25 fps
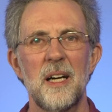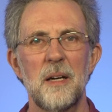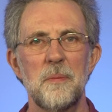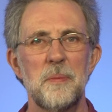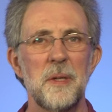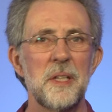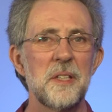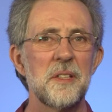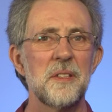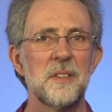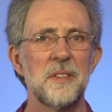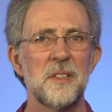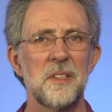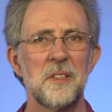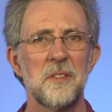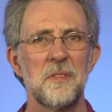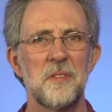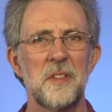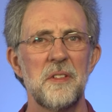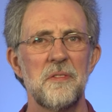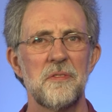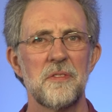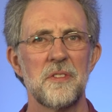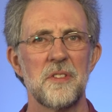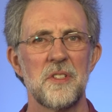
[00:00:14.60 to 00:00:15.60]
I paint a lot of
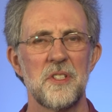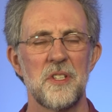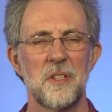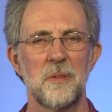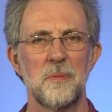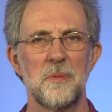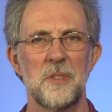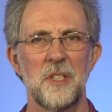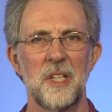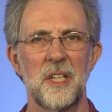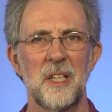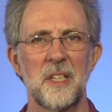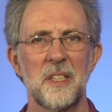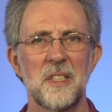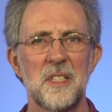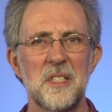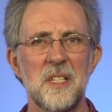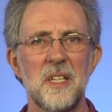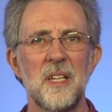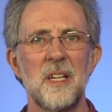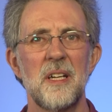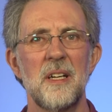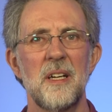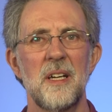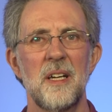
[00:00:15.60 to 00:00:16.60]
different subjects,
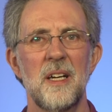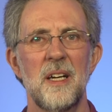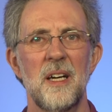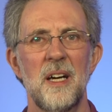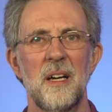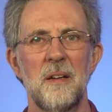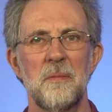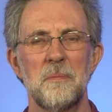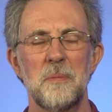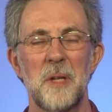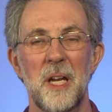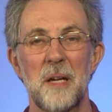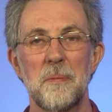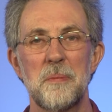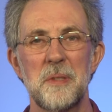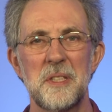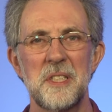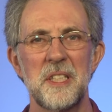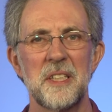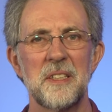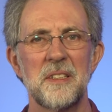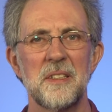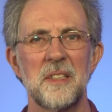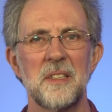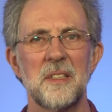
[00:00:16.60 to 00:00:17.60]
but I
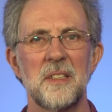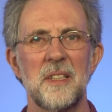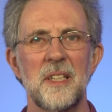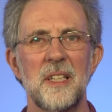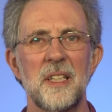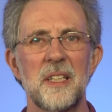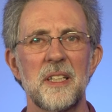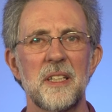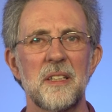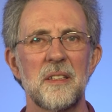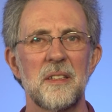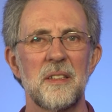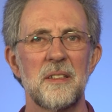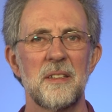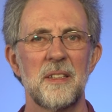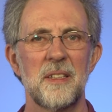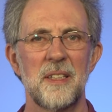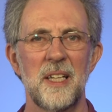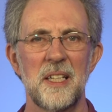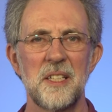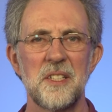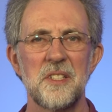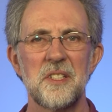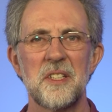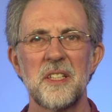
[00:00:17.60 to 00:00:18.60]
particularly like
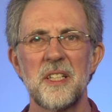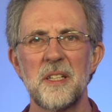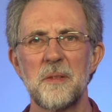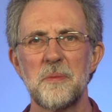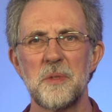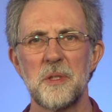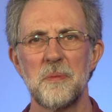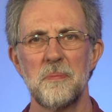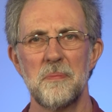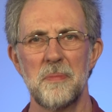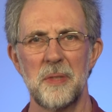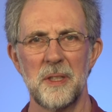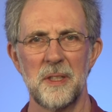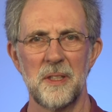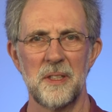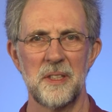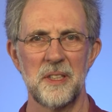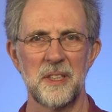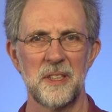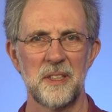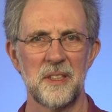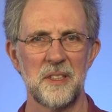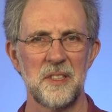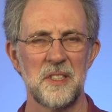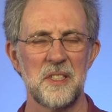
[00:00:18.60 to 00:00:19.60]
landscapes and
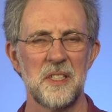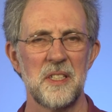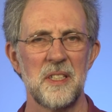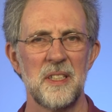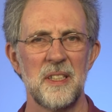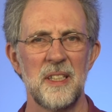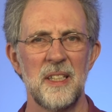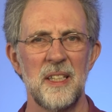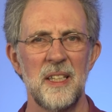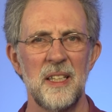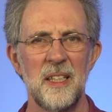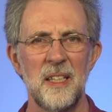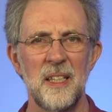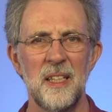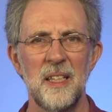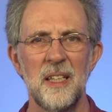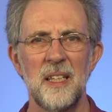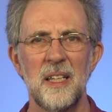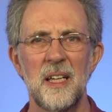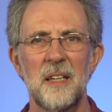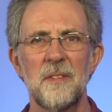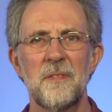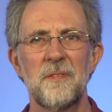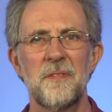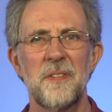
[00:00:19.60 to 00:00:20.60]
buildings.
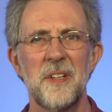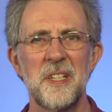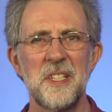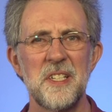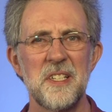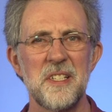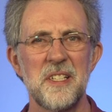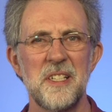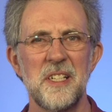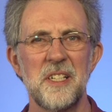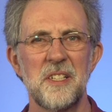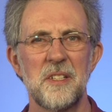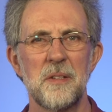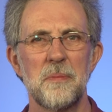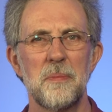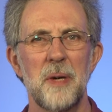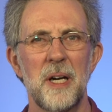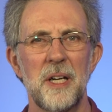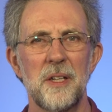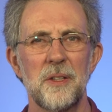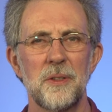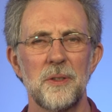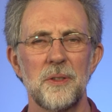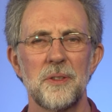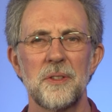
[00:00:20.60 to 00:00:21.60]
I'm fascinated
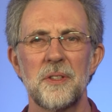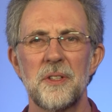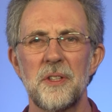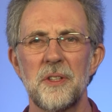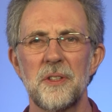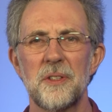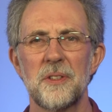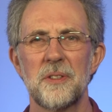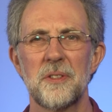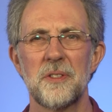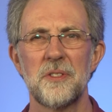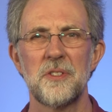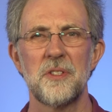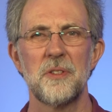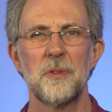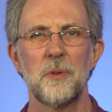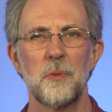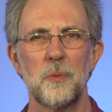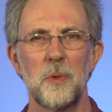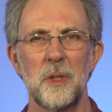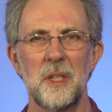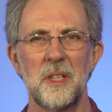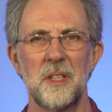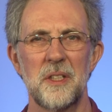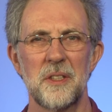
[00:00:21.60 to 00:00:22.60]
by old doors and
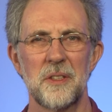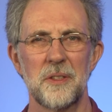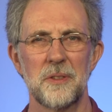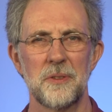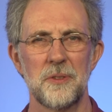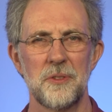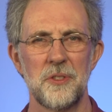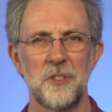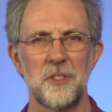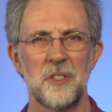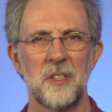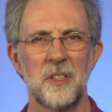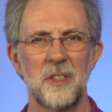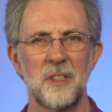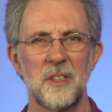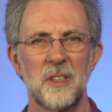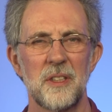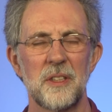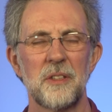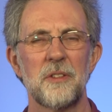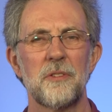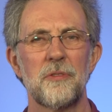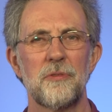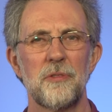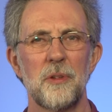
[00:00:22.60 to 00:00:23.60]
windows
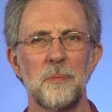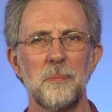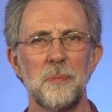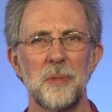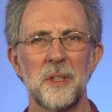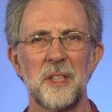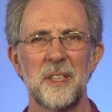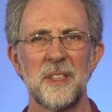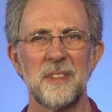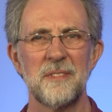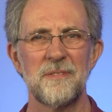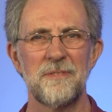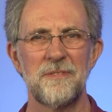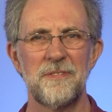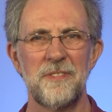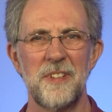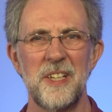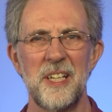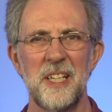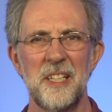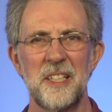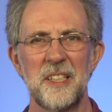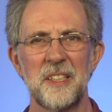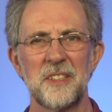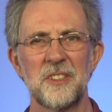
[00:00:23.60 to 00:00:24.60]
and crumbling,
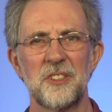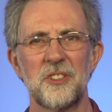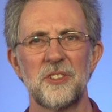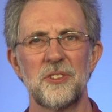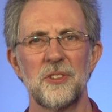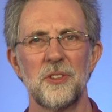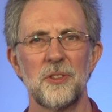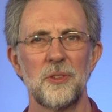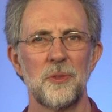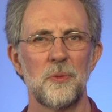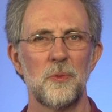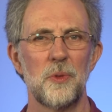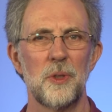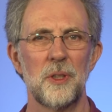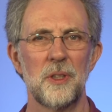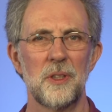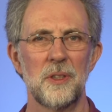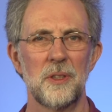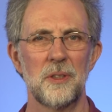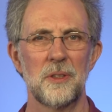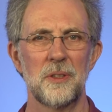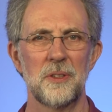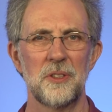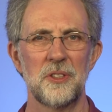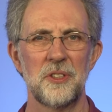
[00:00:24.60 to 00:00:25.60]
fading stone
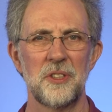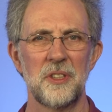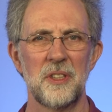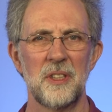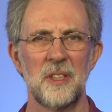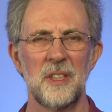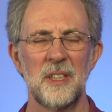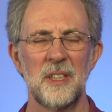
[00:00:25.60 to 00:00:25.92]
walls.